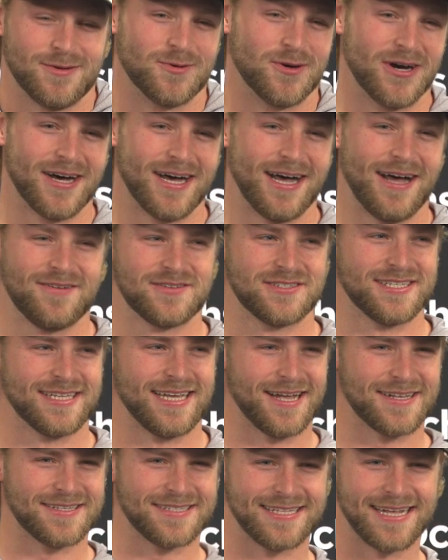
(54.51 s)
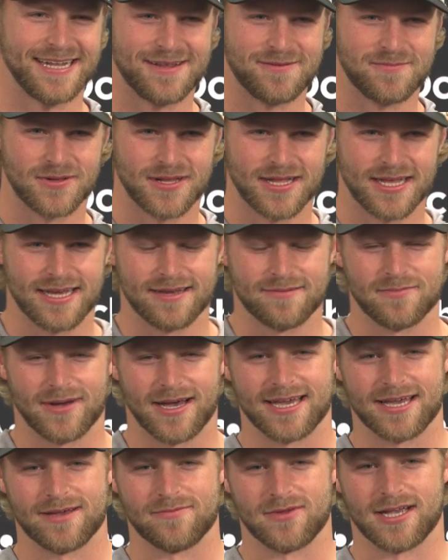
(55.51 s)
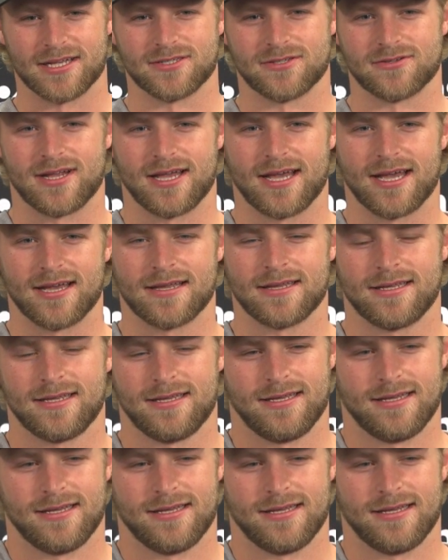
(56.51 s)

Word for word: that? Well, obviously, outstanding play by him yesterday.